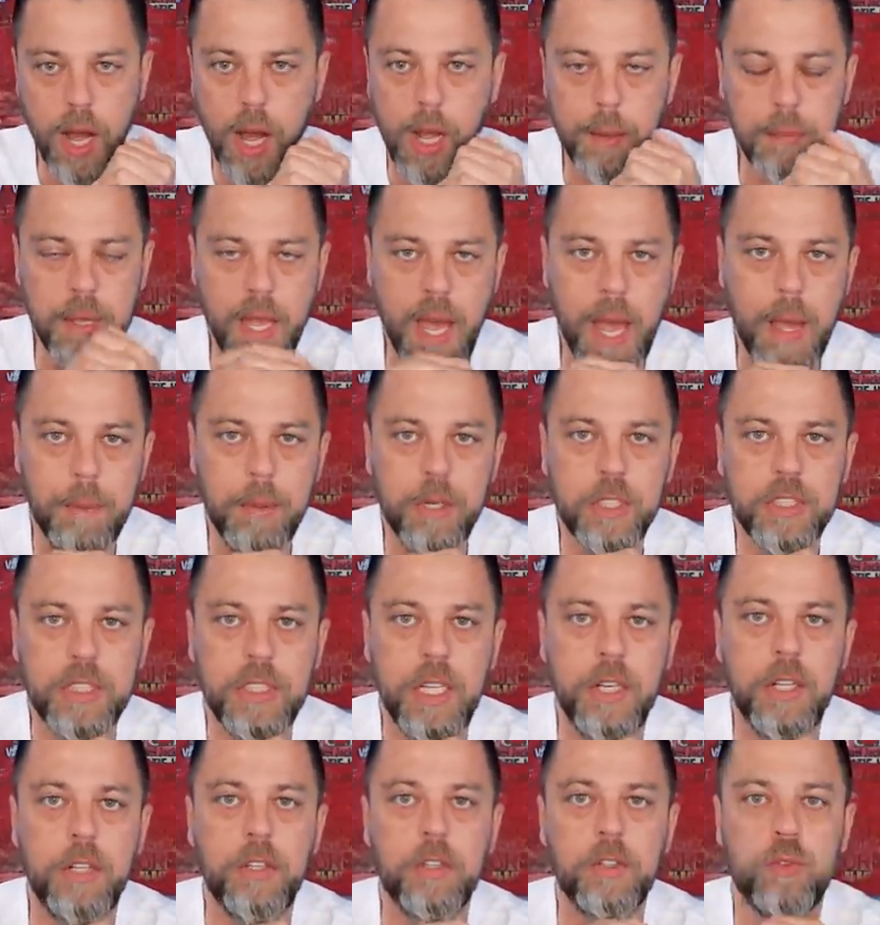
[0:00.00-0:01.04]
I'd be happy to
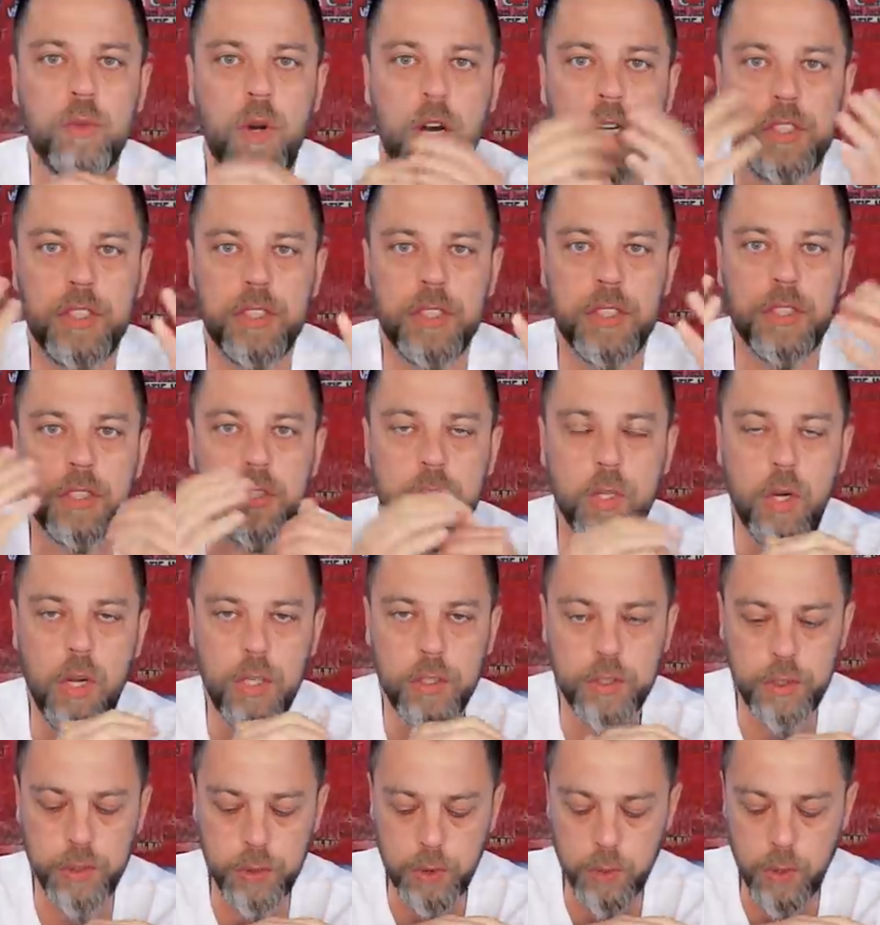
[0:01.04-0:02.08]
send you these watches and
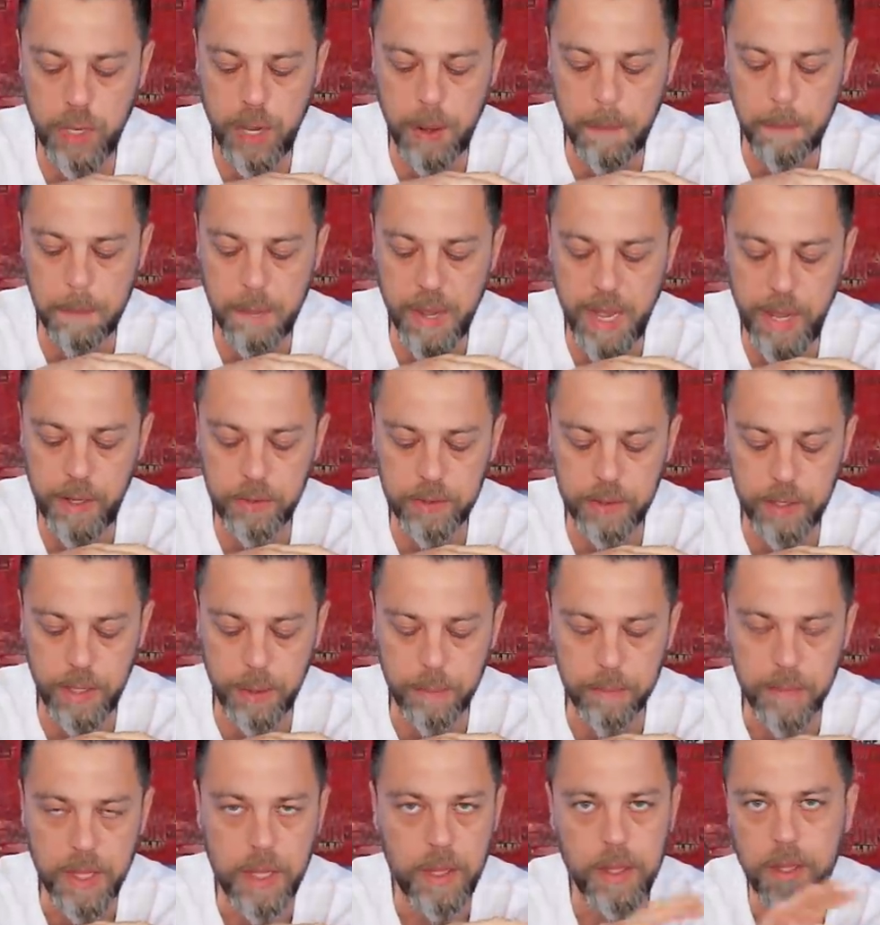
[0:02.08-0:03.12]
talk to you about
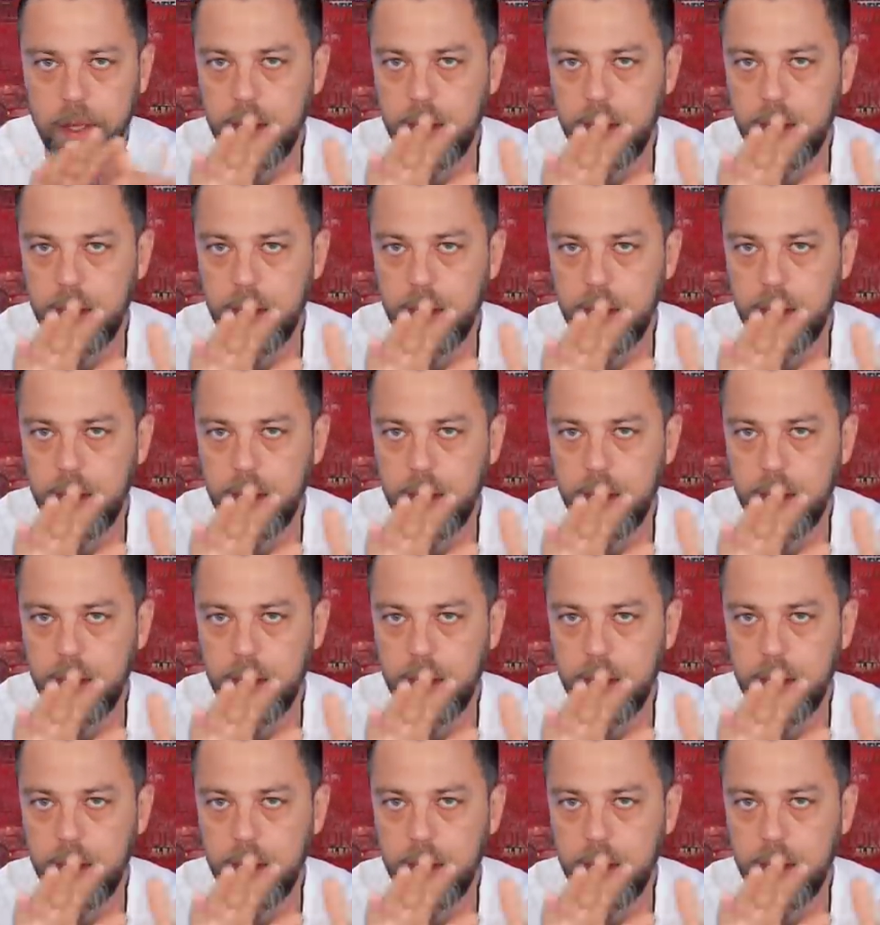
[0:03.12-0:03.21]
them.